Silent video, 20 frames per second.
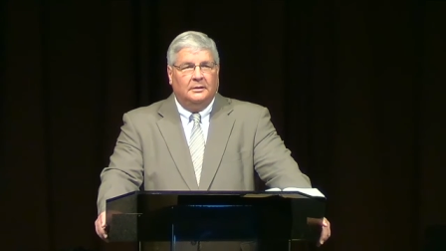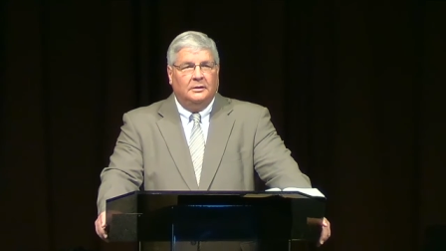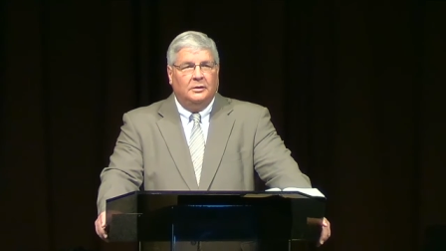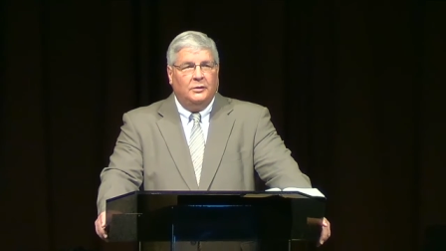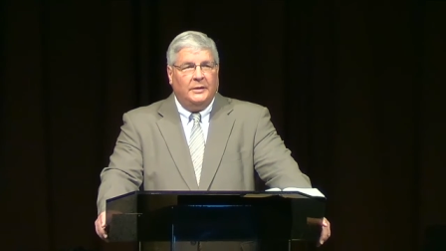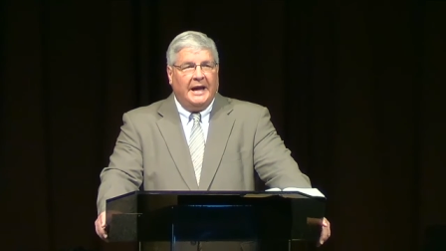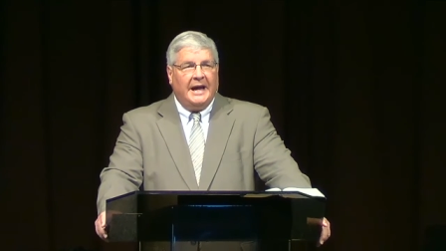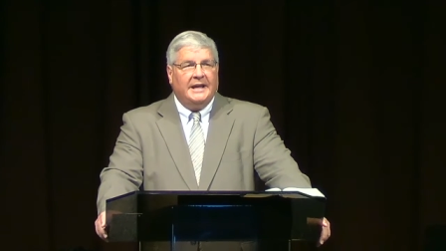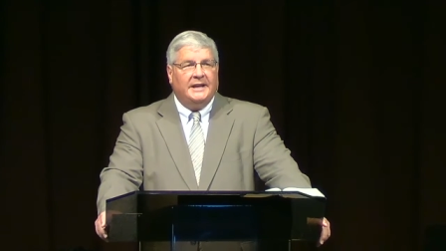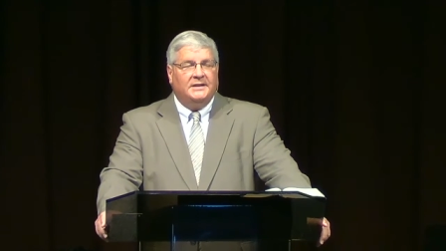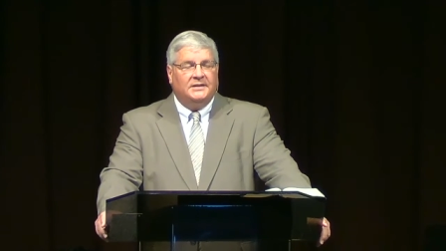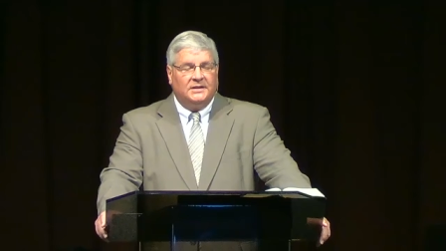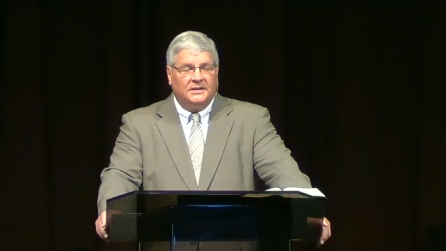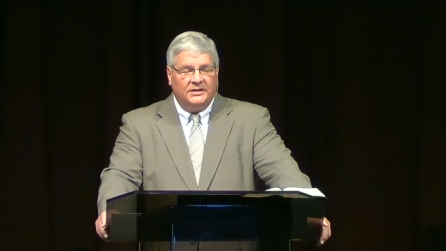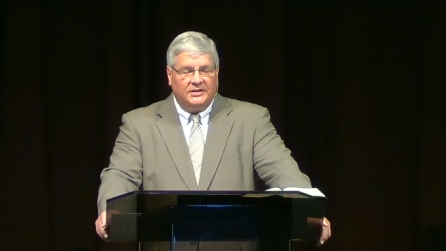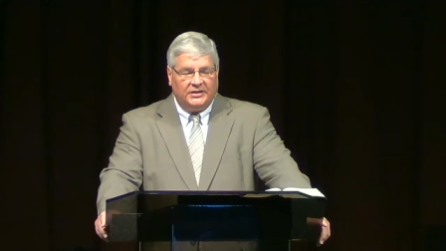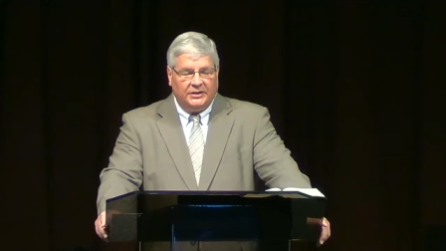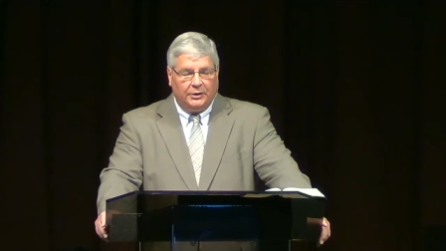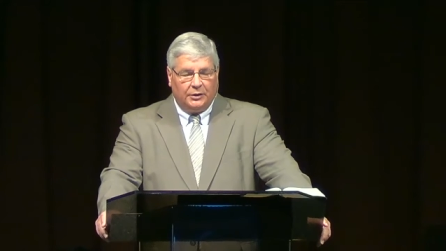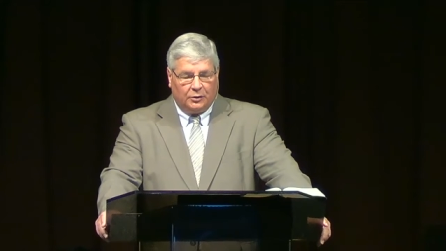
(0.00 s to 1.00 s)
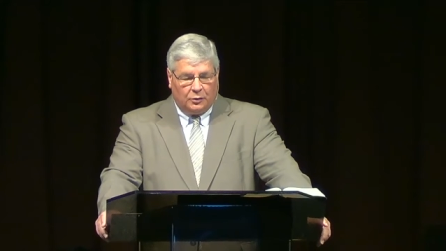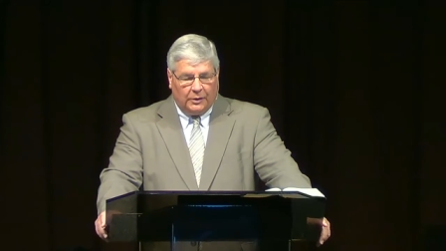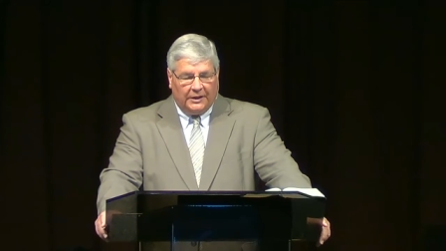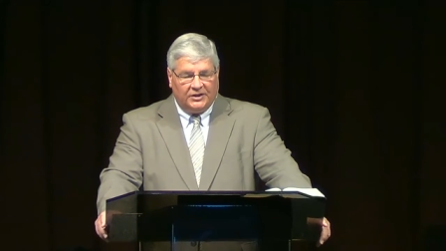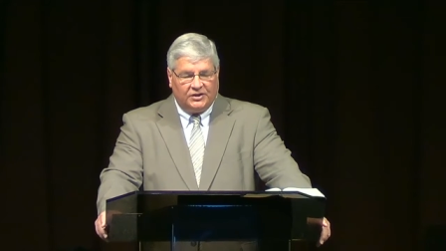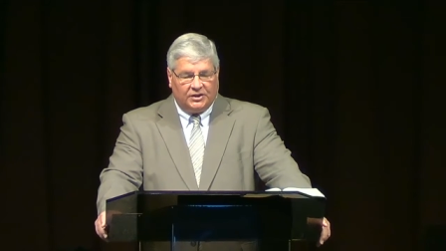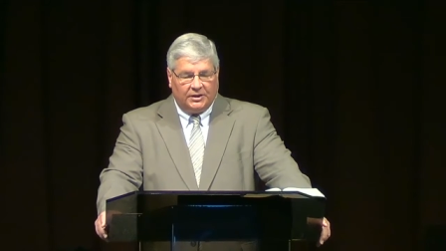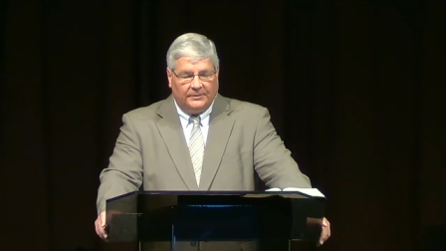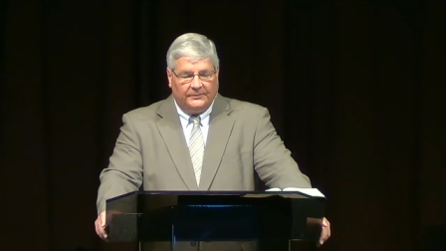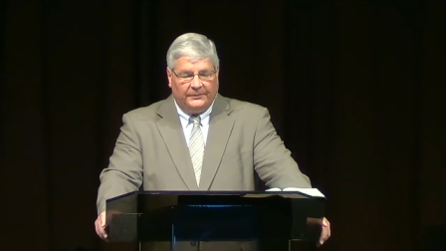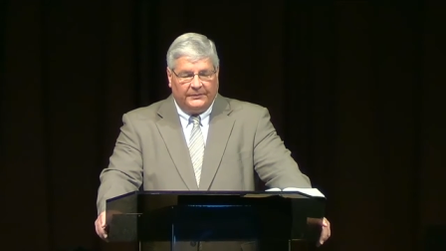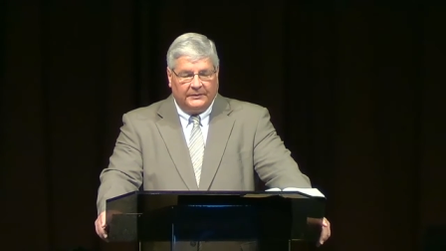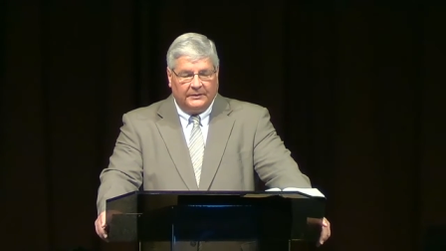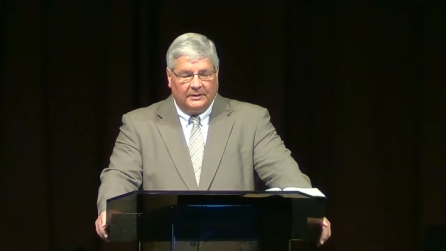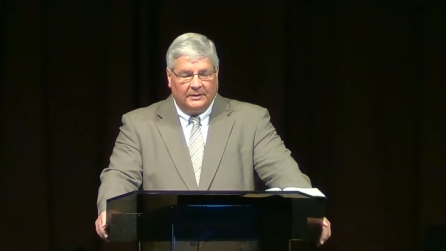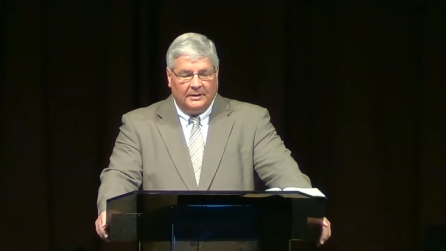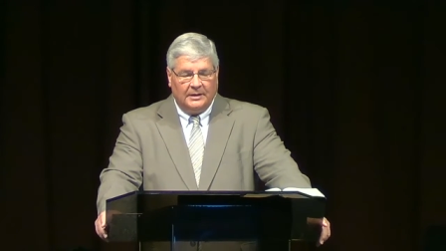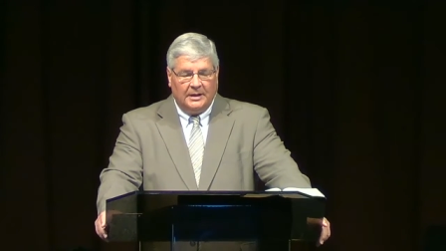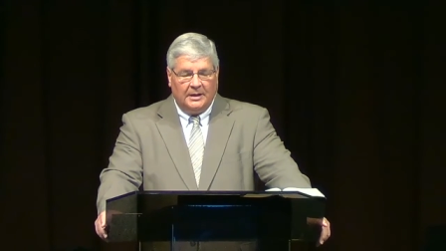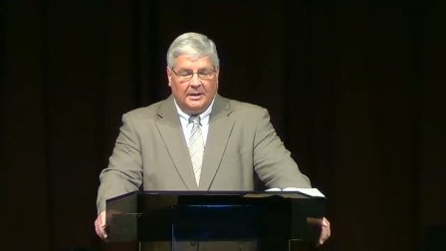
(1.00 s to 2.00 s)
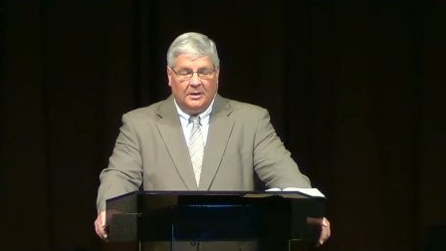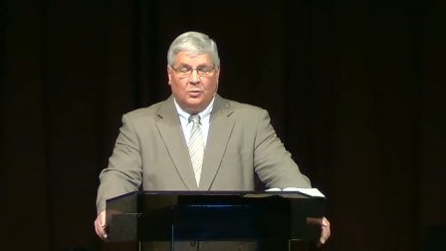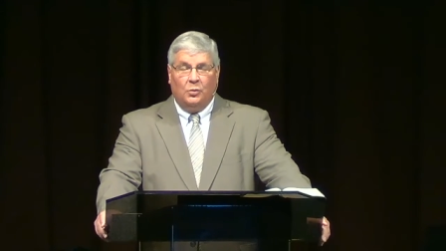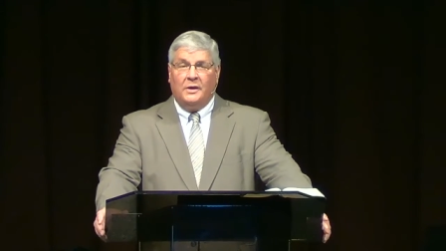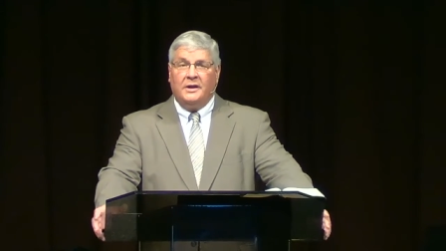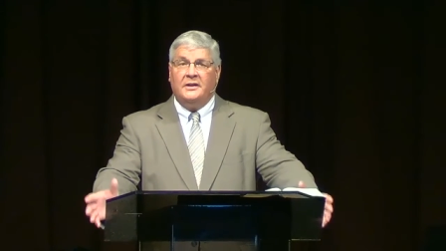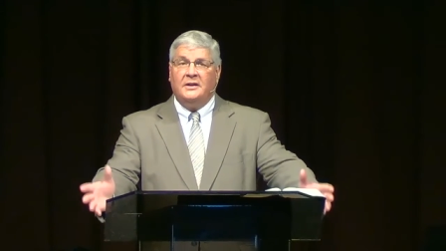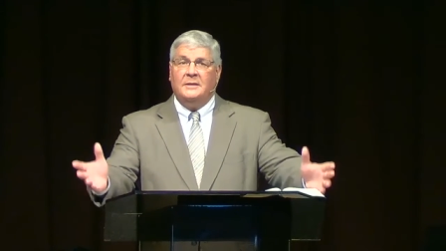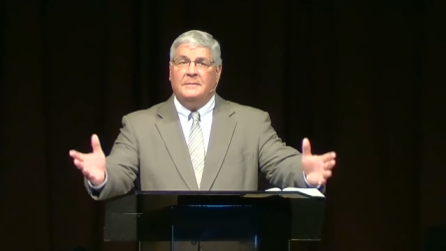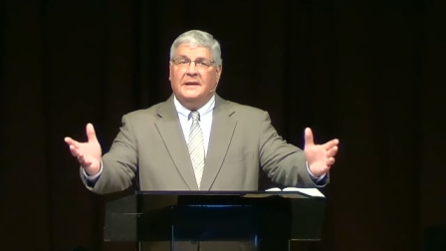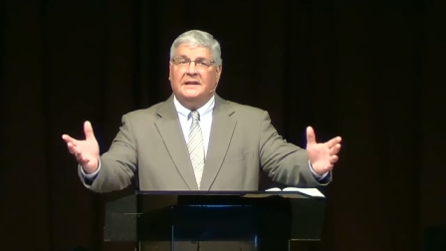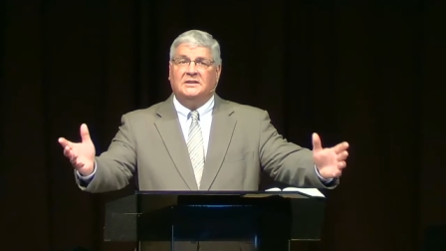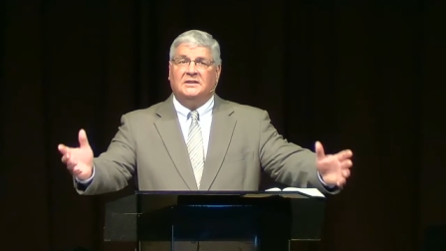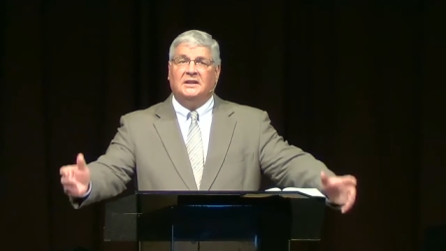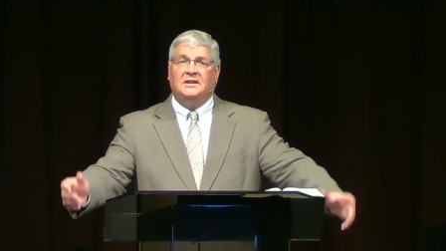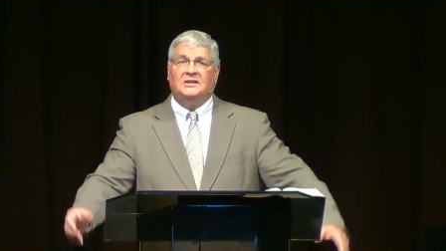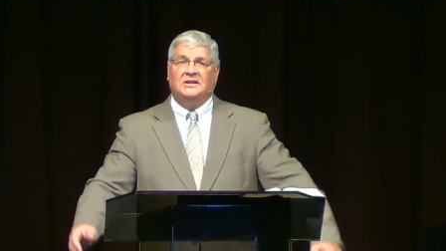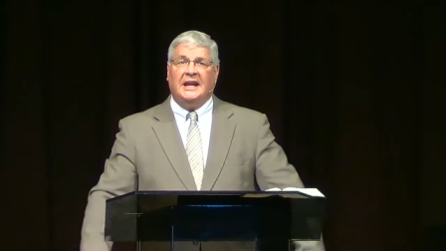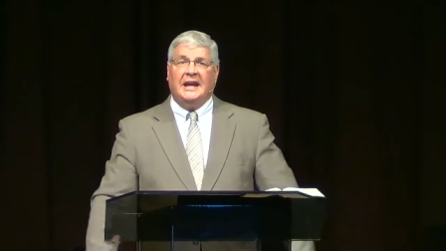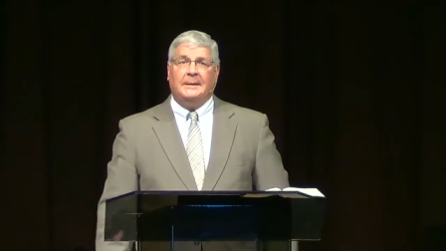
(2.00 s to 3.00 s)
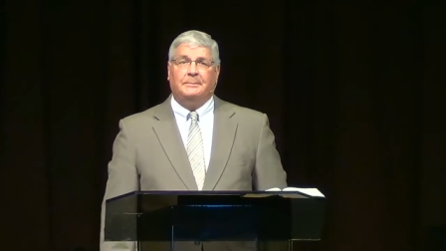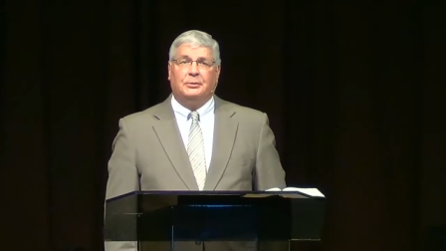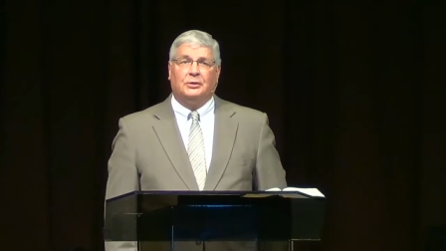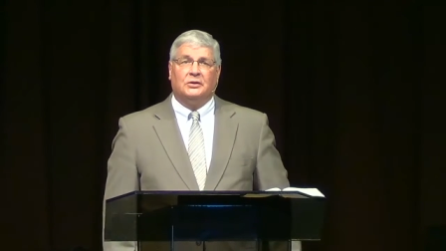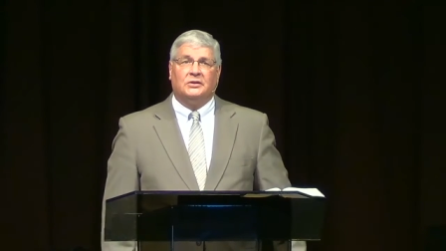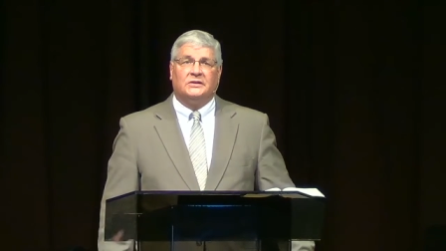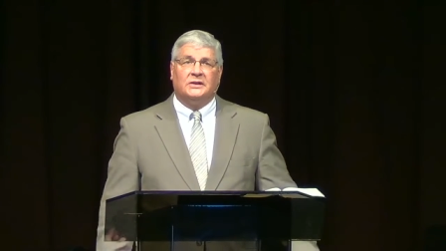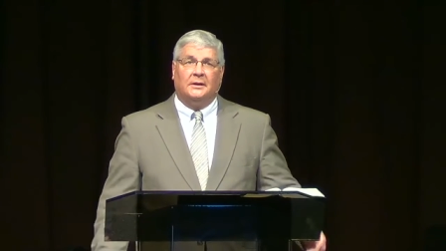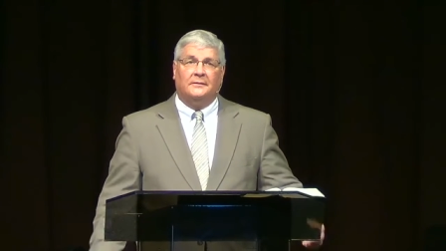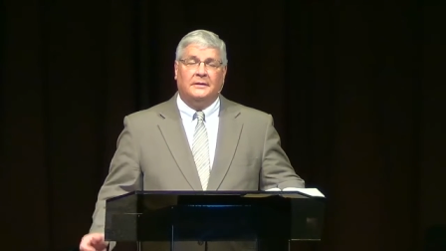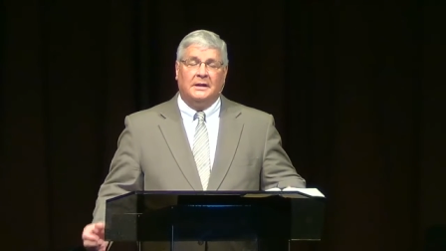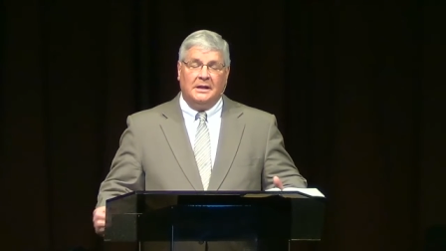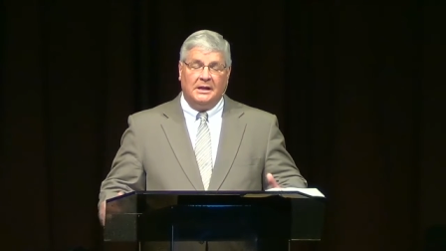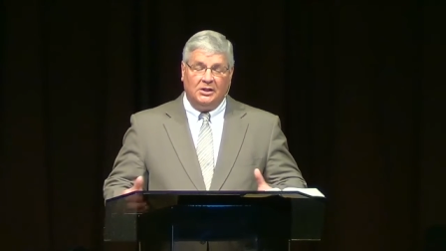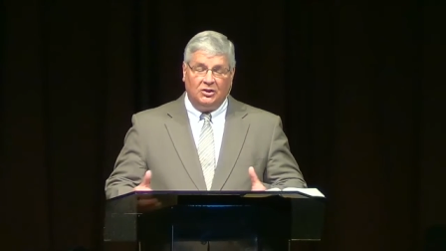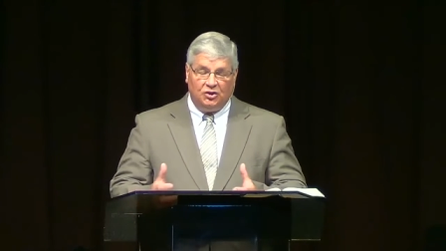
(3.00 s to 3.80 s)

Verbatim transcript: who had a sincere question. And one of the best examples of